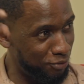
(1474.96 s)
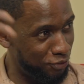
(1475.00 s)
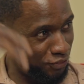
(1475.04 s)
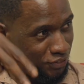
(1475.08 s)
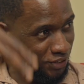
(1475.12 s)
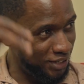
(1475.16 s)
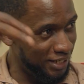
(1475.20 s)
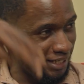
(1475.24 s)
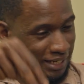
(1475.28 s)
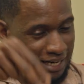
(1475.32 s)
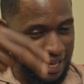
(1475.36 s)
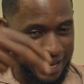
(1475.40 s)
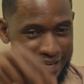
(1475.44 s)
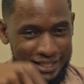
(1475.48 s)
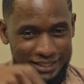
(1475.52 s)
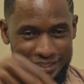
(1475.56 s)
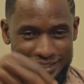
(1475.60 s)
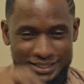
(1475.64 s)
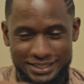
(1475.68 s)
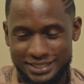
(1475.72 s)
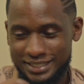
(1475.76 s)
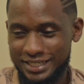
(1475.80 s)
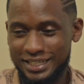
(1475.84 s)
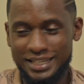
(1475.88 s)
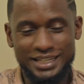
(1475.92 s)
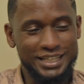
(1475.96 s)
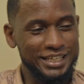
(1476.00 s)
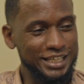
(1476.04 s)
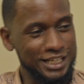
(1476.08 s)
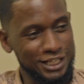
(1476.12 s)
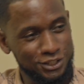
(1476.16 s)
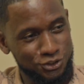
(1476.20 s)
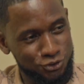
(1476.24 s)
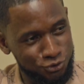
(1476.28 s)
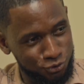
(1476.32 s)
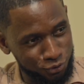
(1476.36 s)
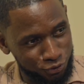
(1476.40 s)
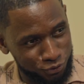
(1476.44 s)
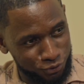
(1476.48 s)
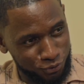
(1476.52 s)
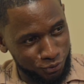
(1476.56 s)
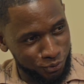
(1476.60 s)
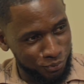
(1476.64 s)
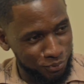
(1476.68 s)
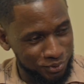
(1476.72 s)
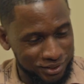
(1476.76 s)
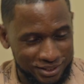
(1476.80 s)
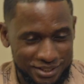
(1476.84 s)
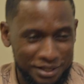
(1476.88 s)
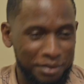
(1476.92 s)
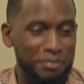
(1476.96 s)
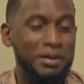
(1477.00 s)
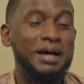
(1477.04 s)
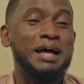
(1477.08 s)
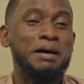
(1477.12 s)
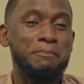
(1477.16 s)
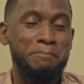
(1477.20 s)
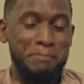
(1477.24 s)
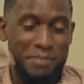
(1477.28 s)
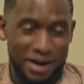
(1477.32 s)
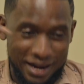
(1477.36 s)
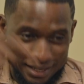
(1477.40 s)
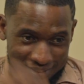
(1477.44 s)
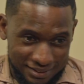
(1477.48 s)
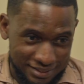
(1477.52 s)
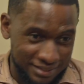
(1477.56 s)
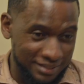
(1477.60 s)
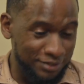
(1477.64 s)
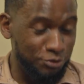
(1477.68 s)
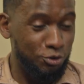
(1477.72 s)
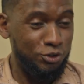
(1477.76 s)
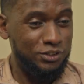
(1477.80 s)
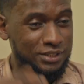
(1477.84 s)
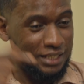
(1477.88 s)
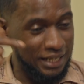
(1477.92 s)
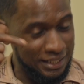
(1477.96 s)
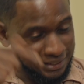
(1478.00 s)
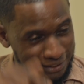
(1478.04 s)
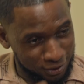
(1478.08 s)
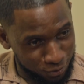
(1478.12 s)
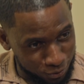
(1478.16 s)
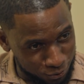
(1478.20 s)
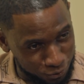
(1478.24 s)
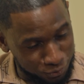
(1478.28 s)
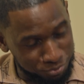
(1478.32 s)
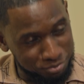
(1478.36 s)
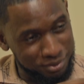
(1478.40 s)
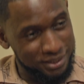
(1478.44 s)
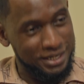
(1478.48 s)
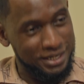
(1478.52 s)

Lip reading: 3 lines he has to throw with some, but those lines are going to be